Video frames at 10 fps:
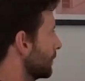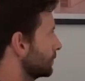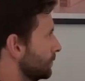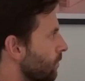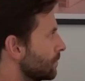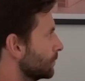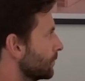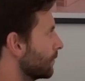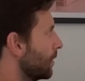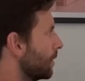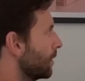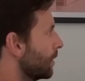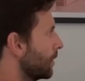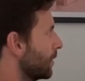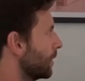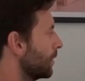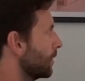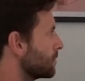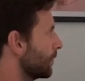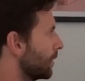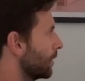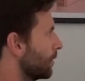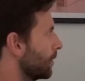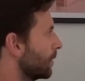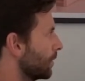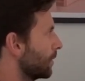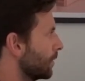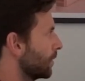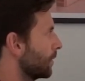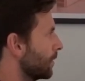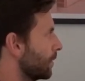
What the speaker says: editing some video. I've got a few other things